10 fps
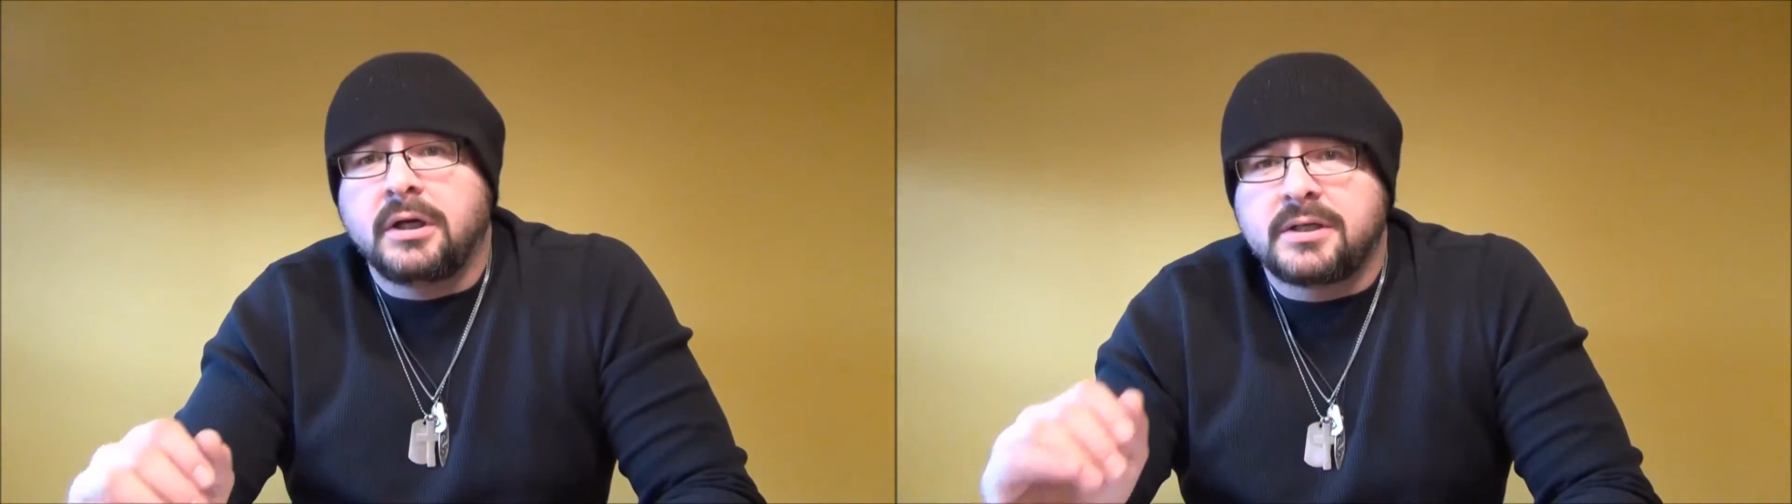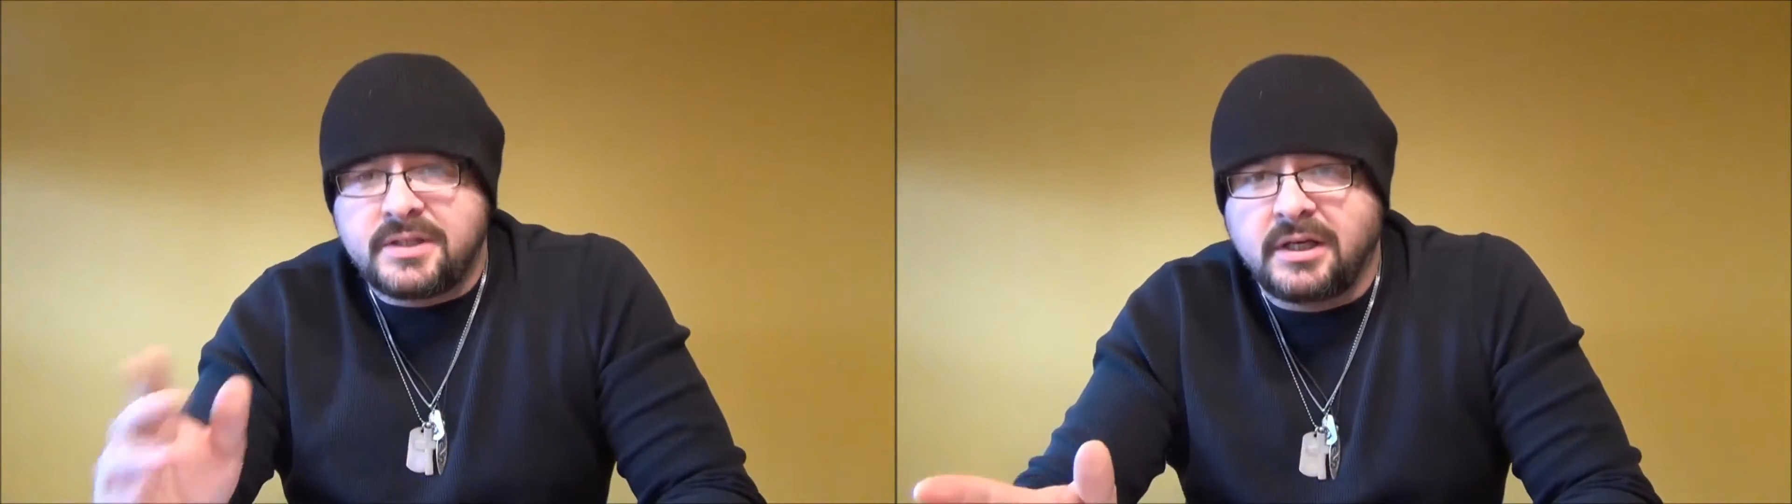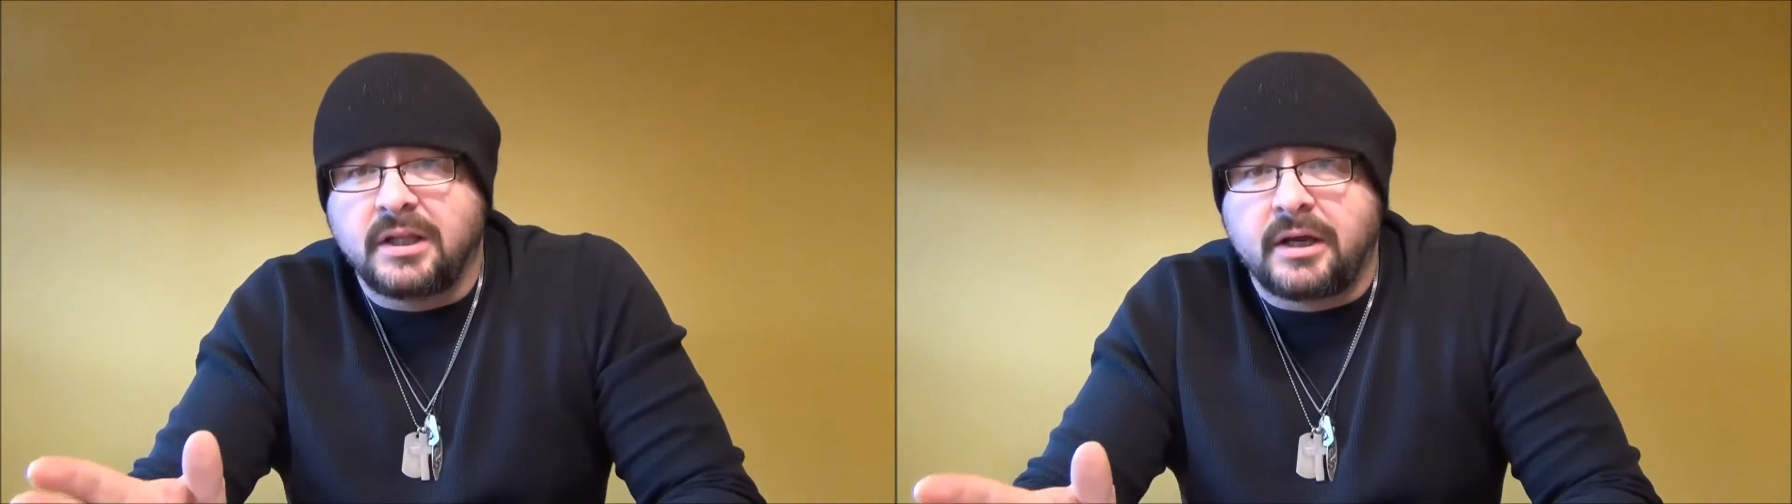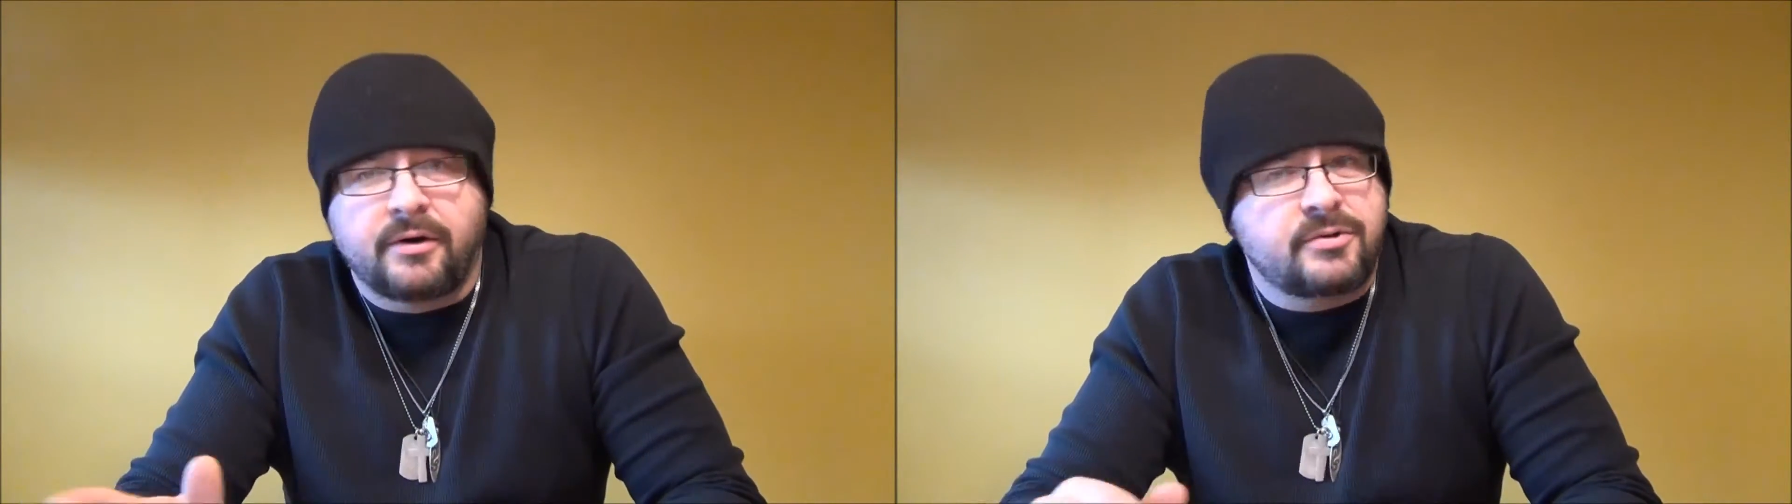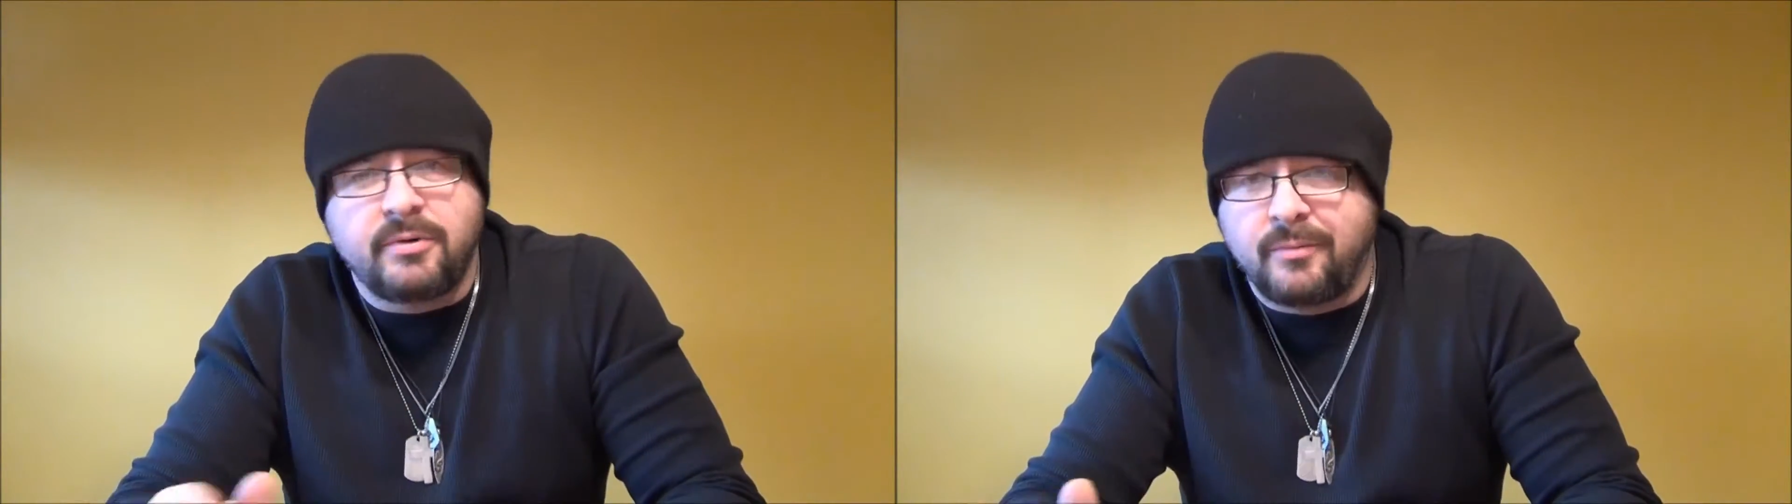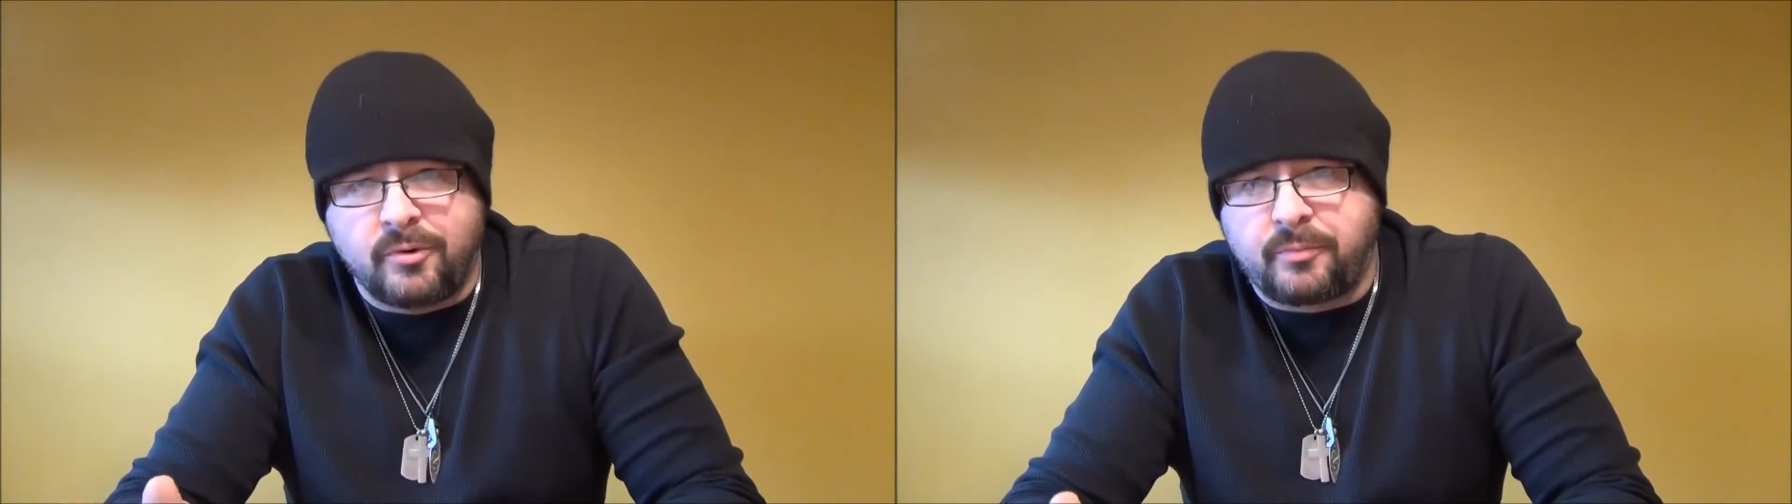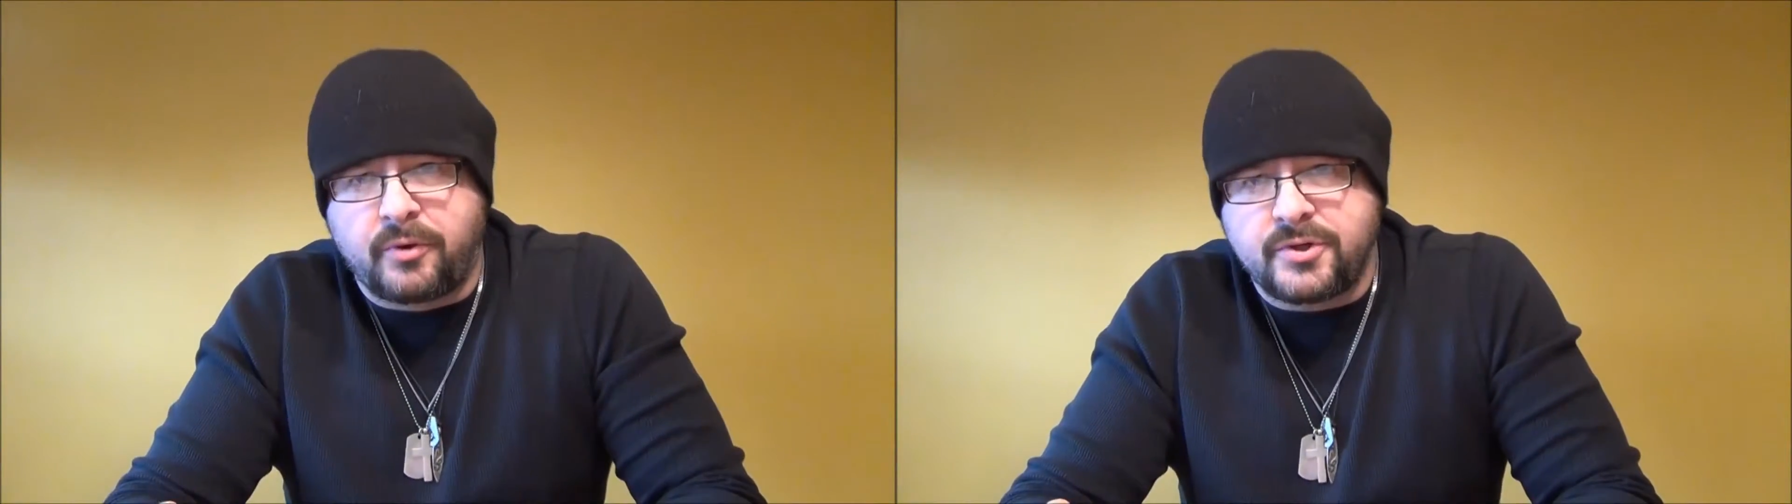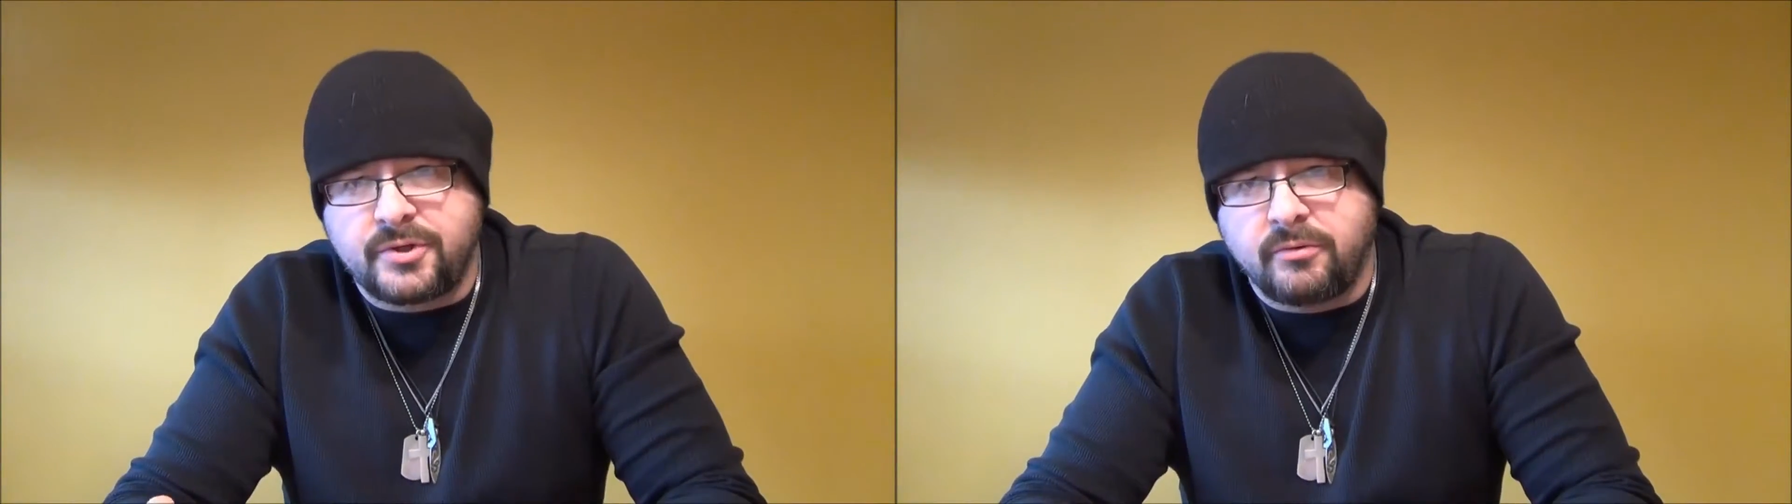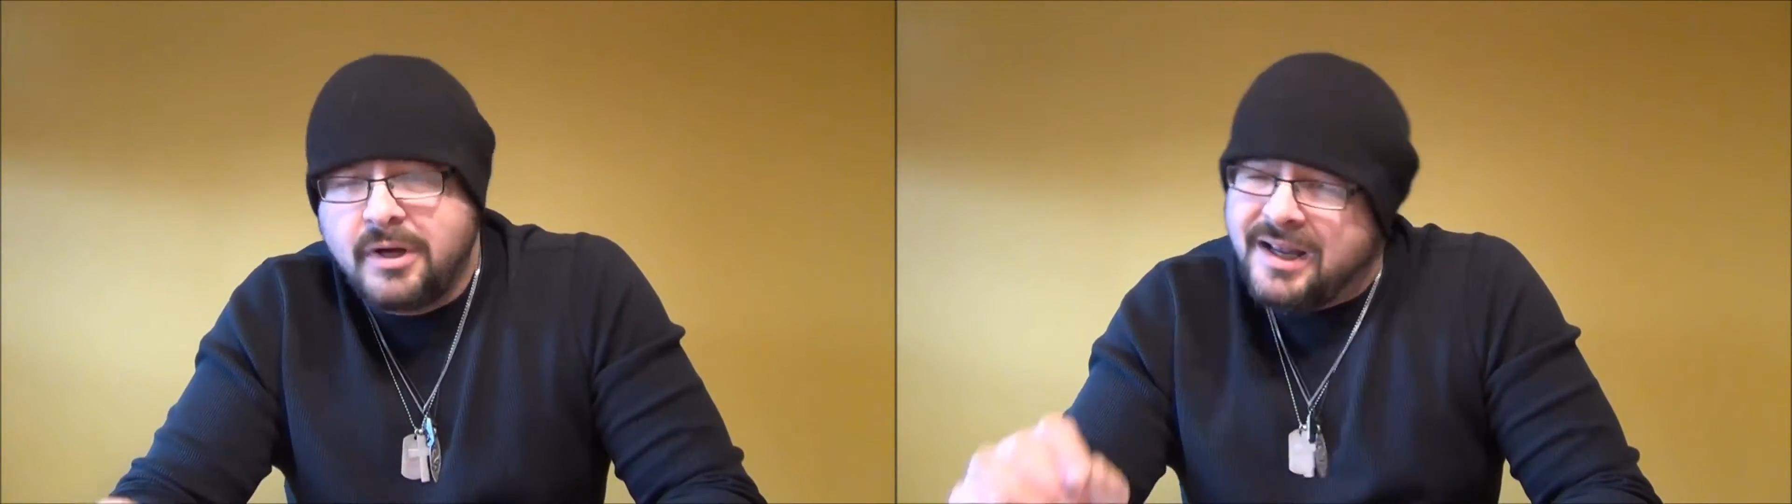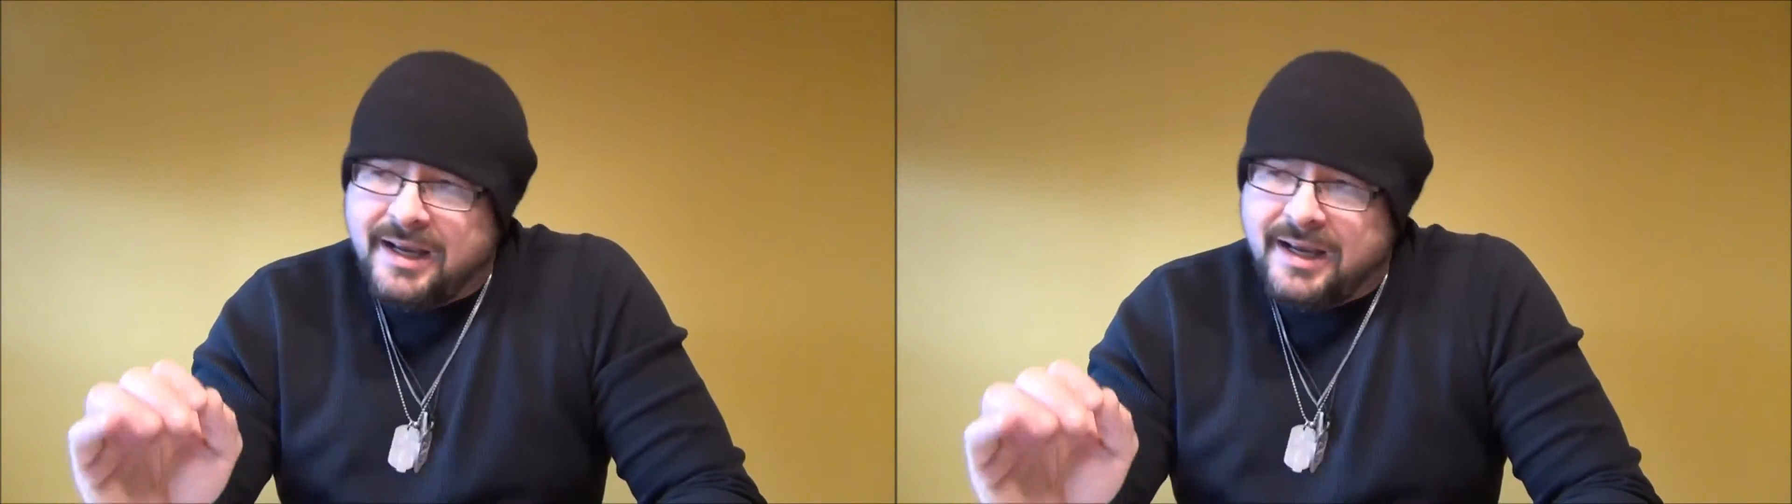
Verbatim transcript: Send a letter, it's way more personal.